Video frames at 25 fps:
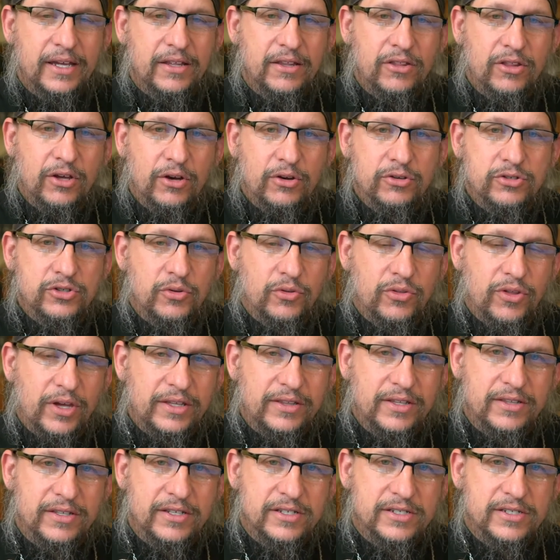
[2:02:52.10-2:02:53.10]
those who think
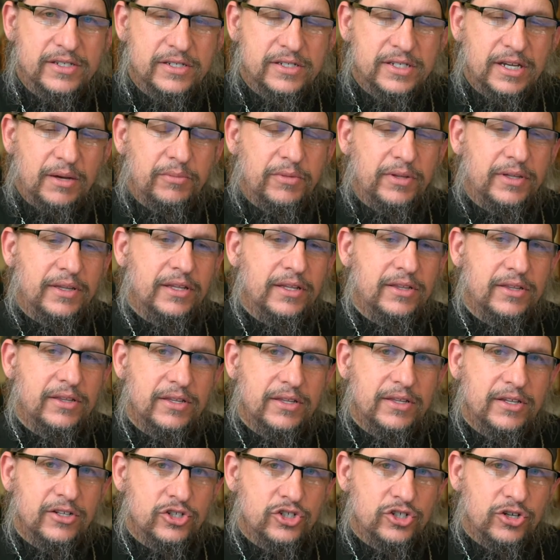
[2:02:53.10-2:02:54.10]
that this is something that
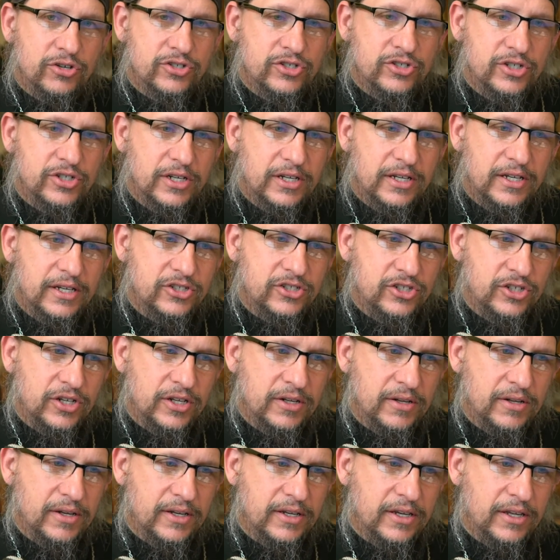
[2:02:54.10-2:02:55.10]
the church
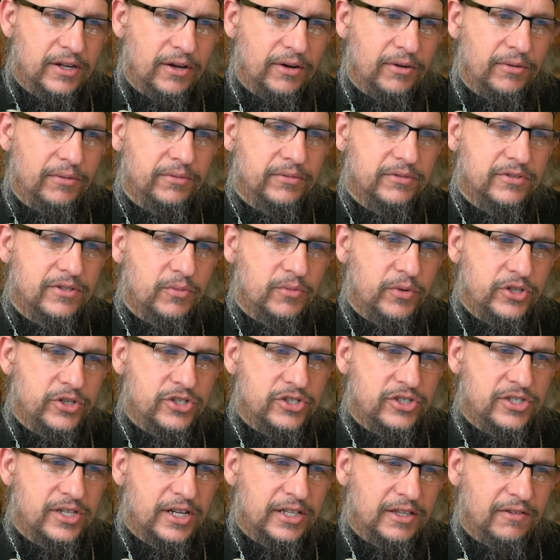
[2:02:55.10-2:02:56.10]
should, you know, we
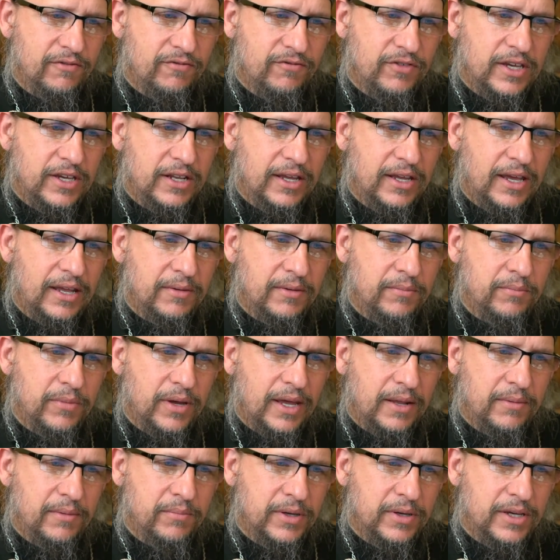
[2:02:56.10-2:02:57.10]
should sit at the feet and,
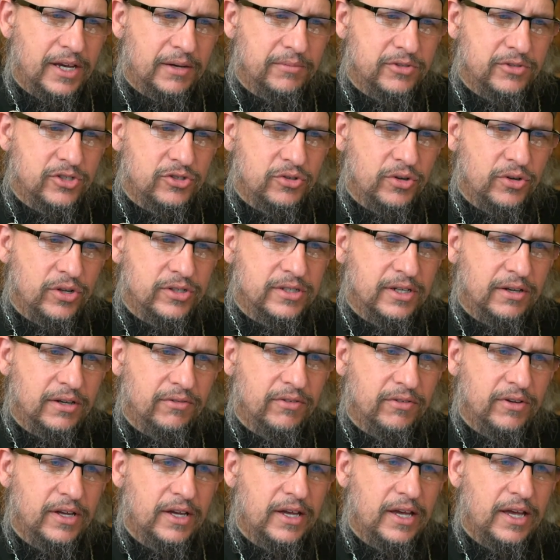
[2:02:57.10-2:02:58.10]
and become students of
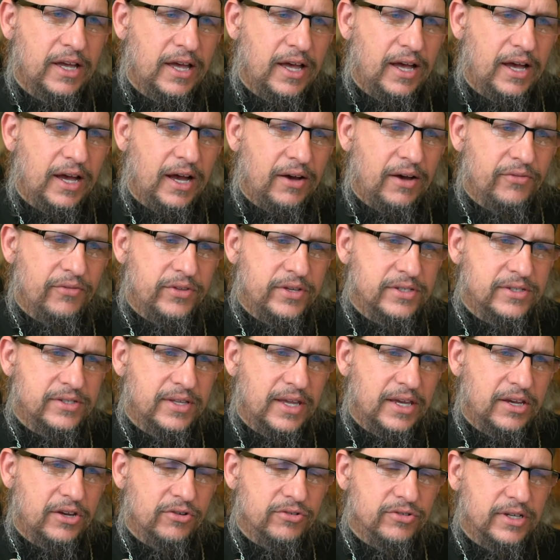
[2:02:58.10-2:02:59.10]
of these
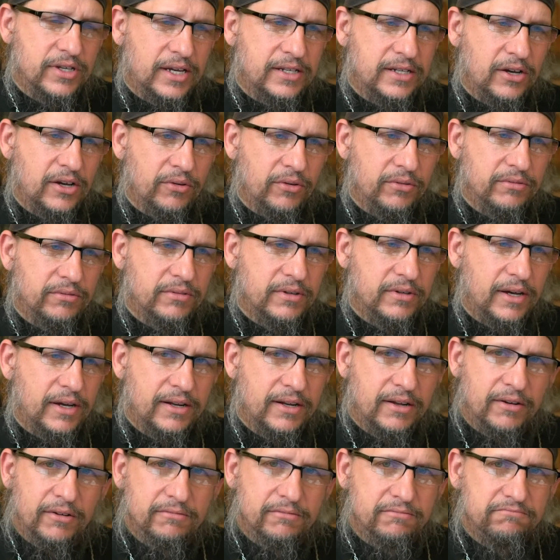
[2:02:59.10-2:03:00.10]
thinkers. I don't I
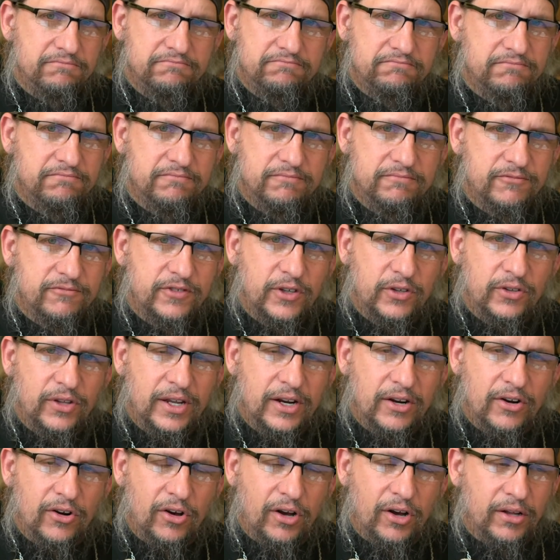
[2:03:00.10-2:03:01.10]
don't feel it
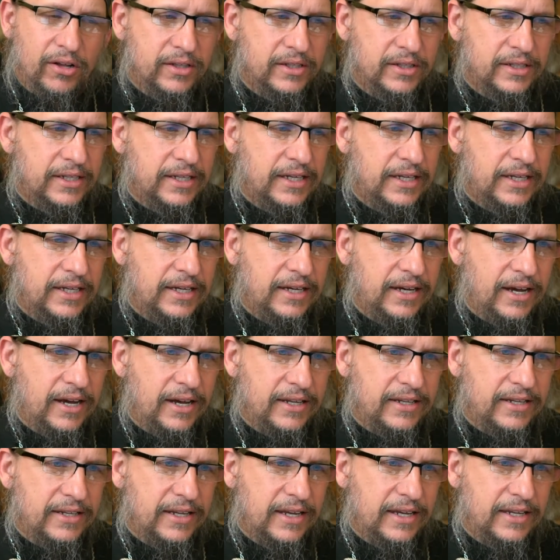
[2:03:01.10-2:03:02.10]
at all. Uh,
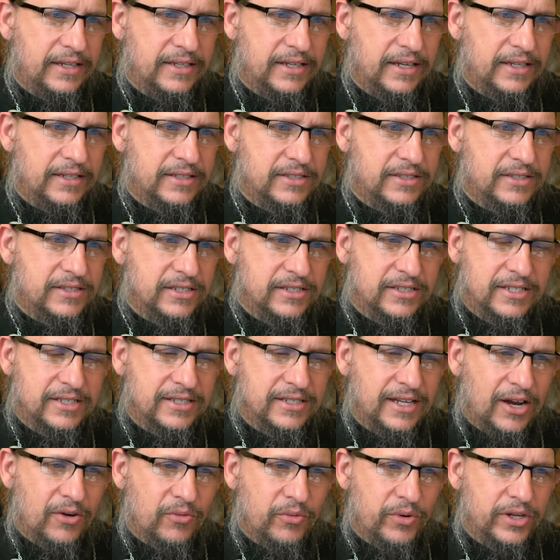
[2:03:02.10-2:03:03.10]
it it just does
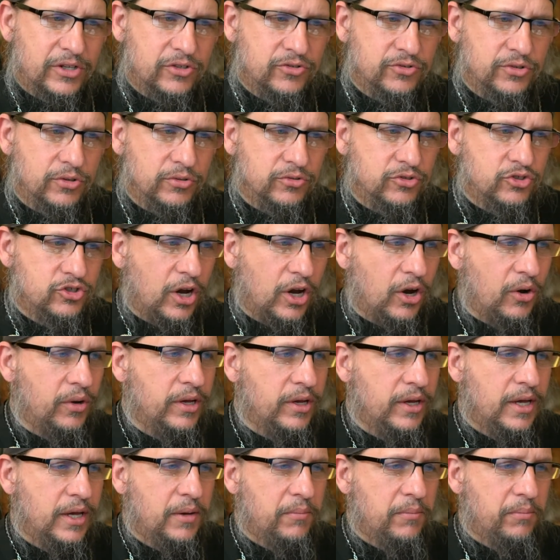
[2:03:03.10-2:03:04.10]
not ring true. So,
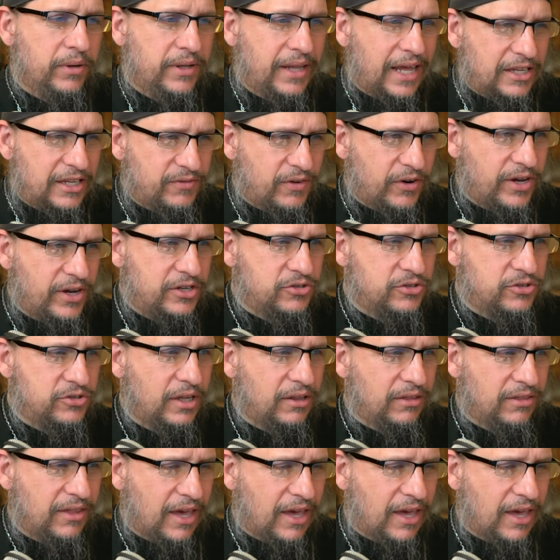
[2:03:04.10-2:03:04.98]
but that's very interesting.